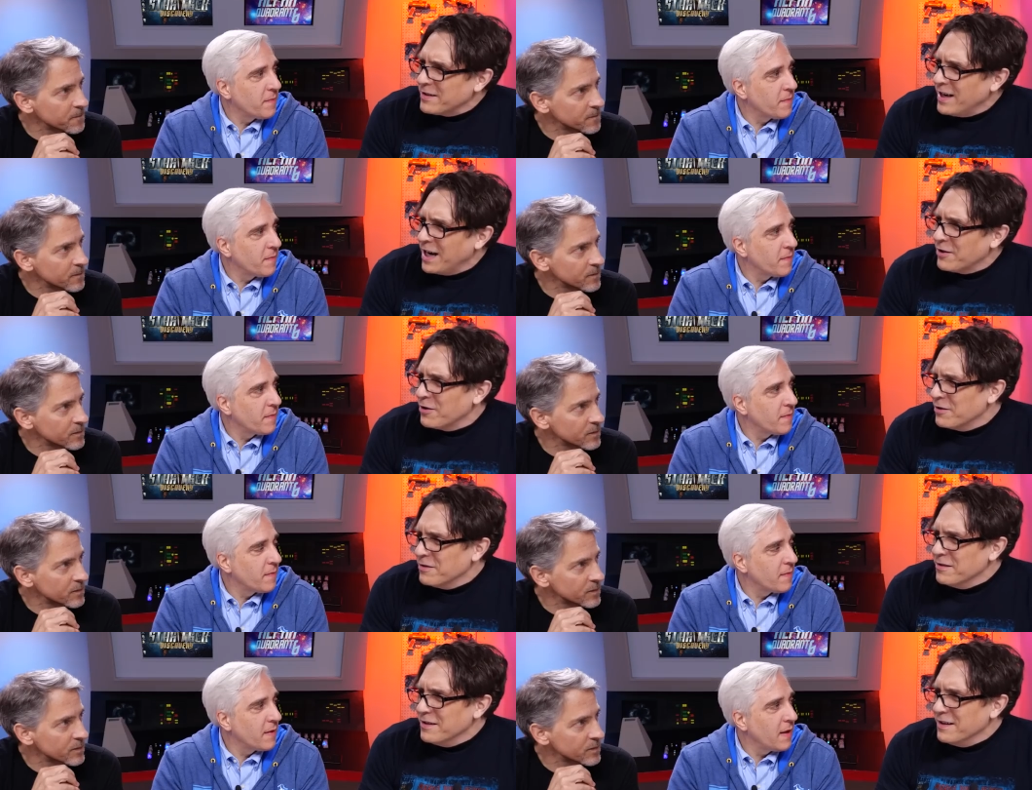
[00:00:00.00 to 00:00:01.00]
Speaker 1: Tyler
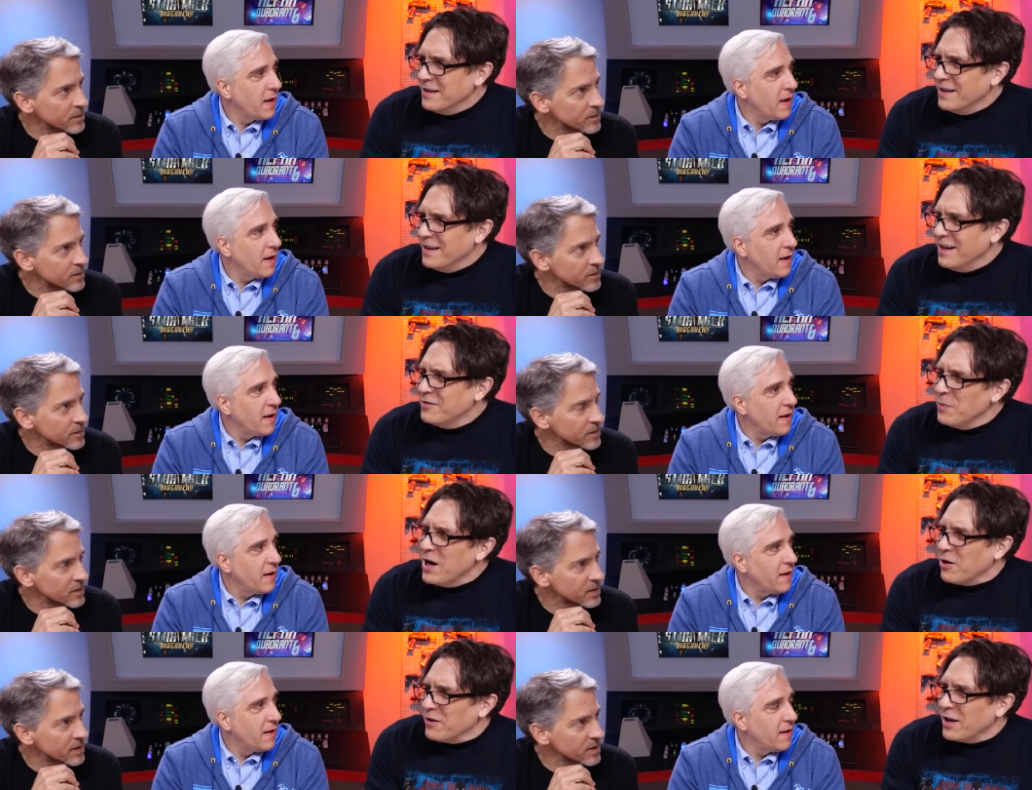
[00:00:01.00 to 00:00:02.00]
it's
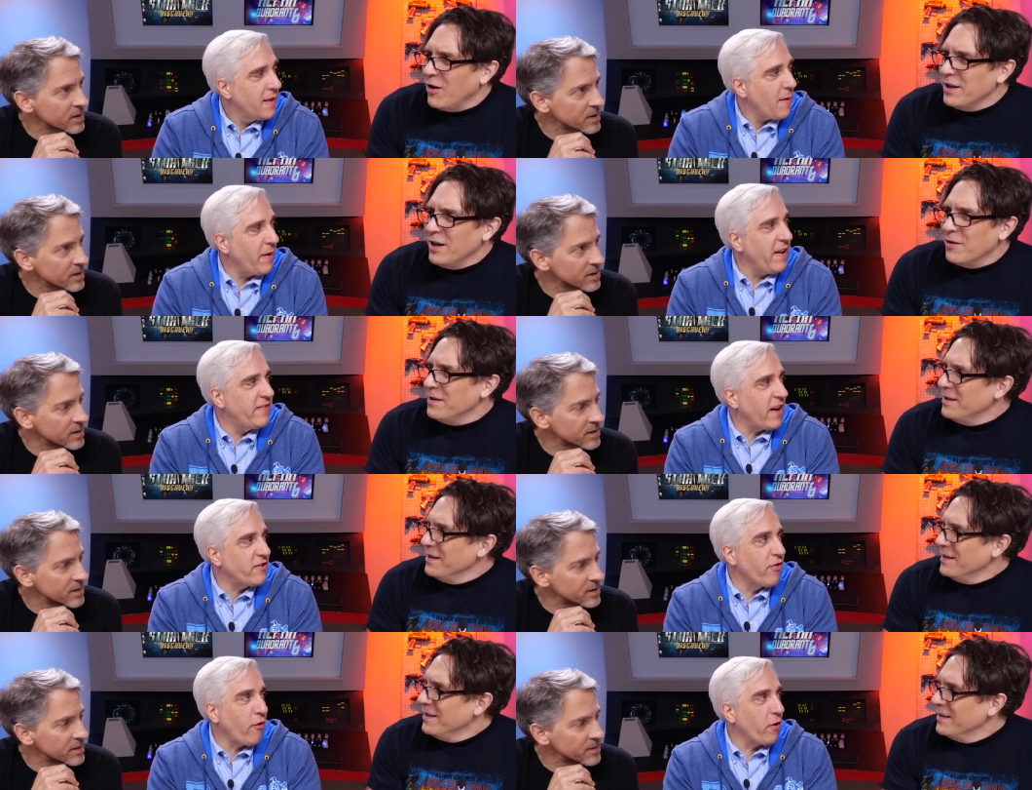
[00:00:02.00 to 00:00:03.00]
weird. Like all, yeah, but know, he's
Speaker 2: Section
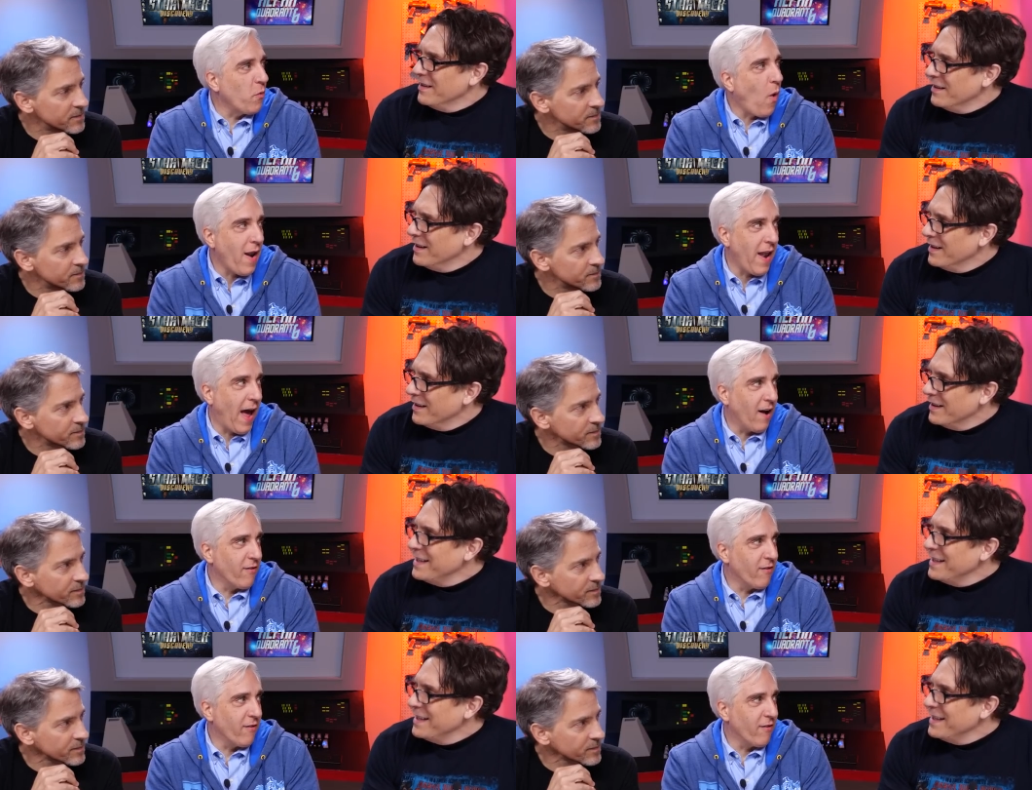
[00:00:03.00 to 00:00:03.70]
Thirty-One now. Right?